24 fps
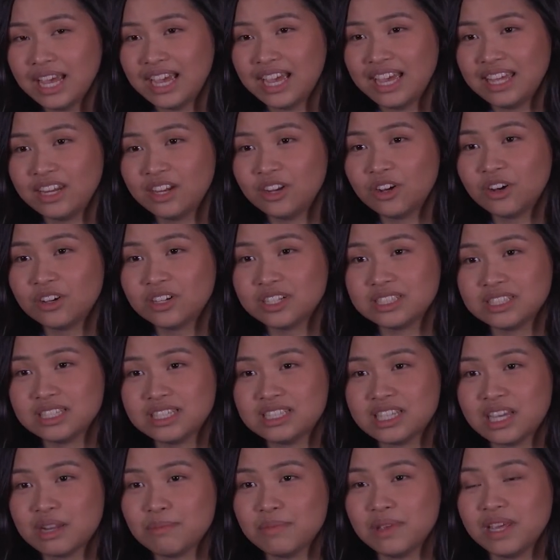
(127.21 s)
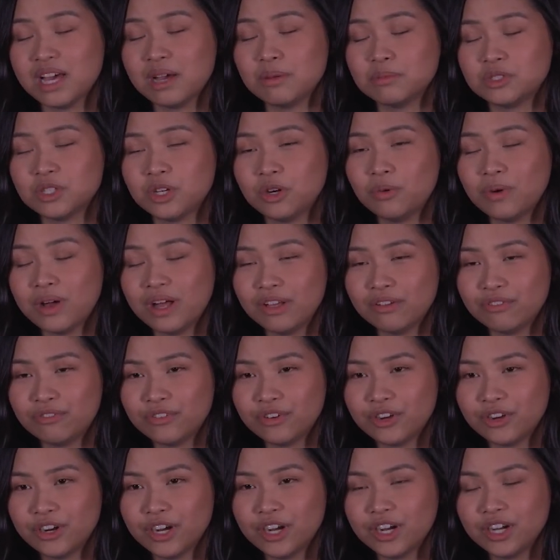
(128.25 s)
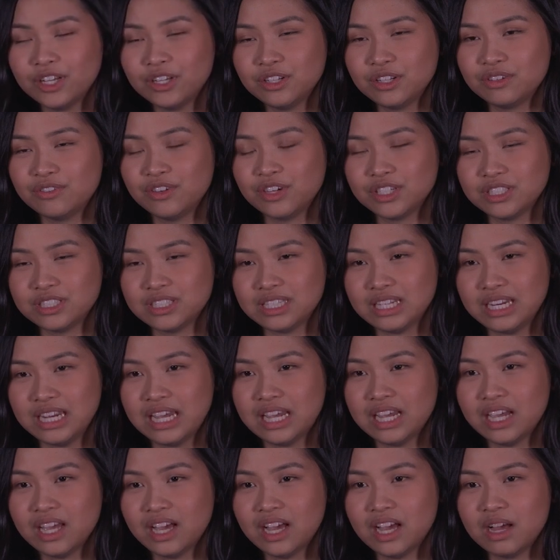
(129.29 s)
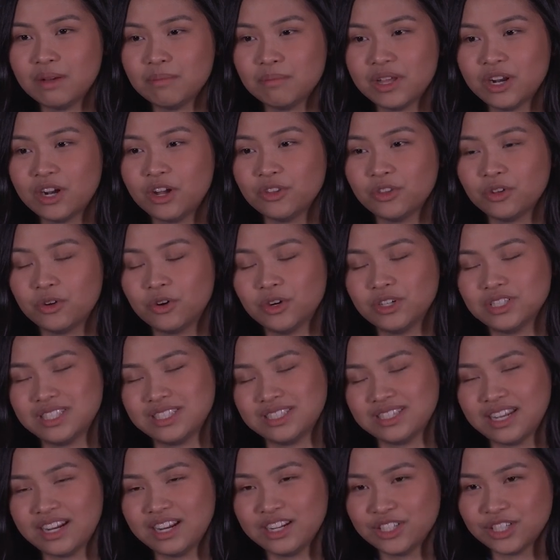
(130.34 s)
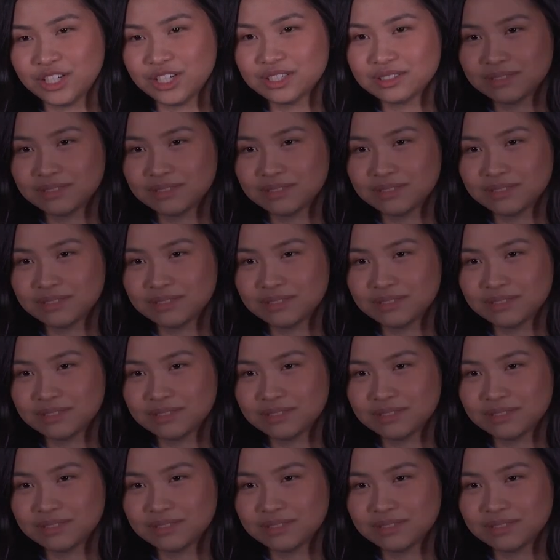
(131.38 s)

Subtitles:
and it honestly set me up so well for university and all the courses that I took.